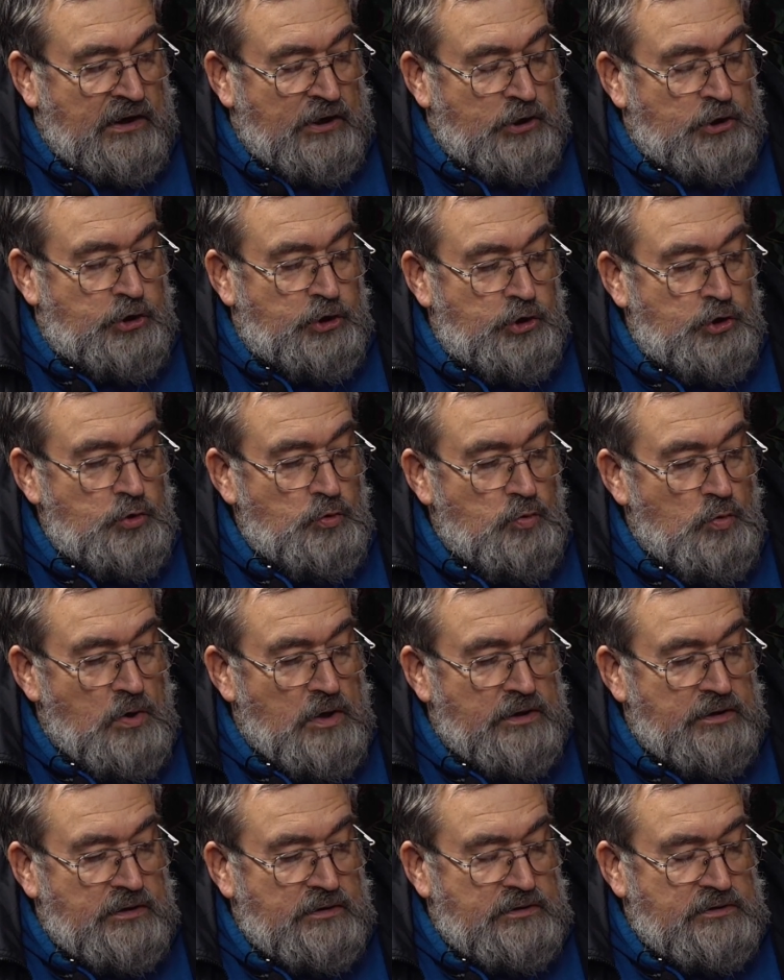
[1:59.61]
Do you
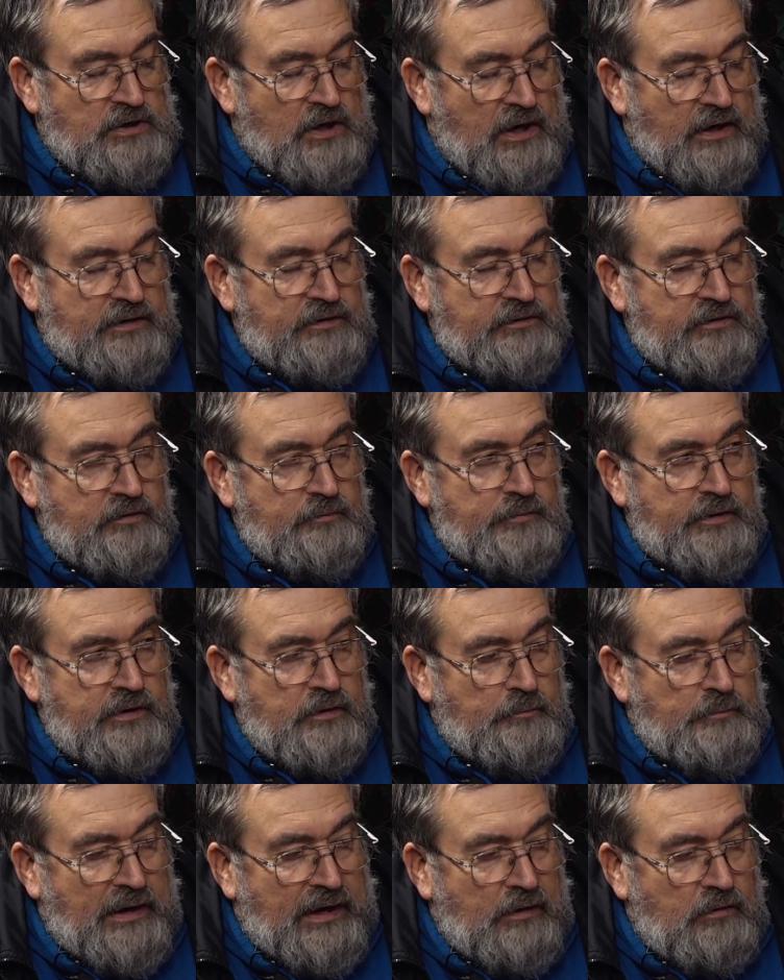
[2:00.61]
want to talk a little bit
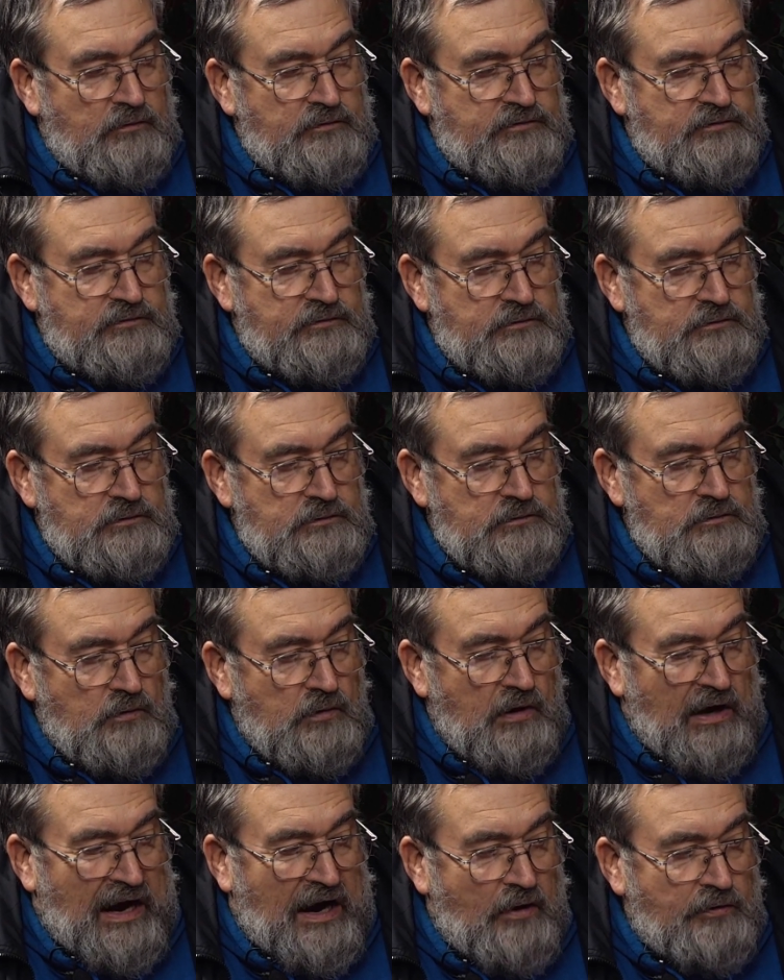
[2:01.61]
about
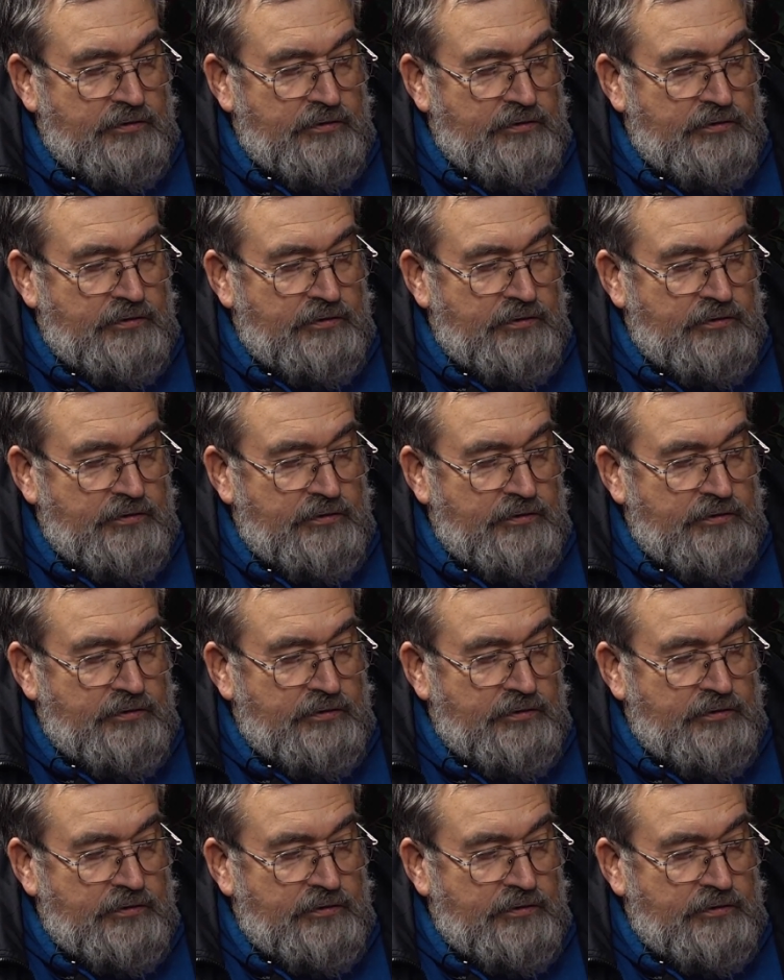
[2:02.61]
how you